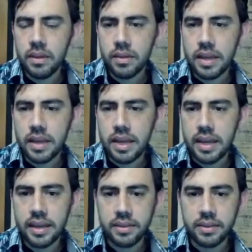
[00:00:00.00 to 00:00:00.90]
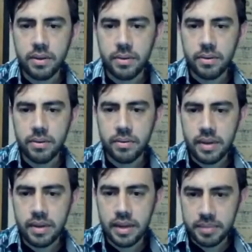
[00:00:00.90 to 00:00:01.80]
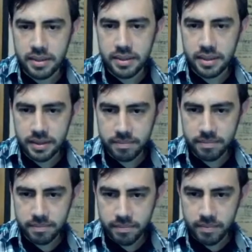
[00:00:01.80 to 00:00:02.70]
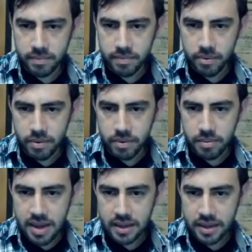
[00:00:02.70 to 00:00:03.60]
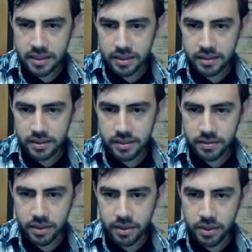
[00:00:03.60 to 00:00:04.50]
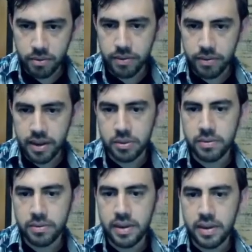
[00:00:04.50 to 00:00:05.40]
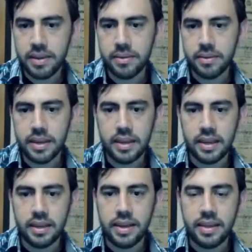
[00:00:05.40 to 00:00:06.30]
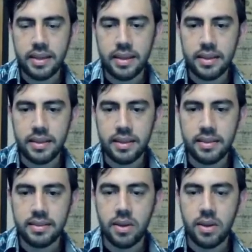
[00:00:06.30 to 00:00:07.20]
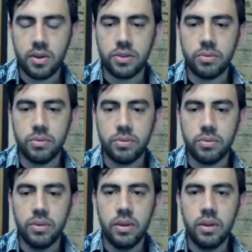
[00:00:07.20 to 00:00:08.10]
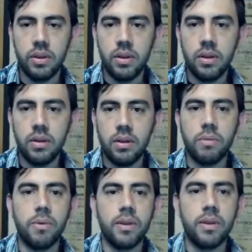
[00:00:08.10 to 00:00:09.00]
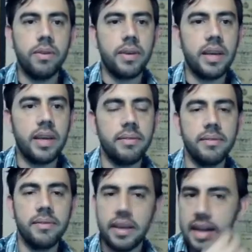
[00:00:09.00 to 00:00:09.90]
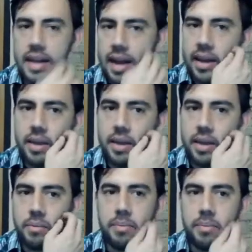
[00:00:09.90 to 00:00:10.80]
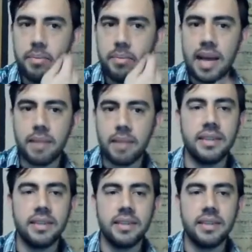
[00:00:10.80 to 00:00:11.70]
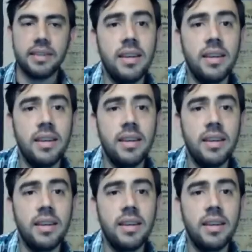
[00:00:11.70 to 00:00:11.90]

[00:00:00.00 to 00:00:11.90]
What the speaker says: Okay, so let me see. Rematch, new 5+5. Okay, here I think this is the option to look for the new game. Okay, now a game with black pieces.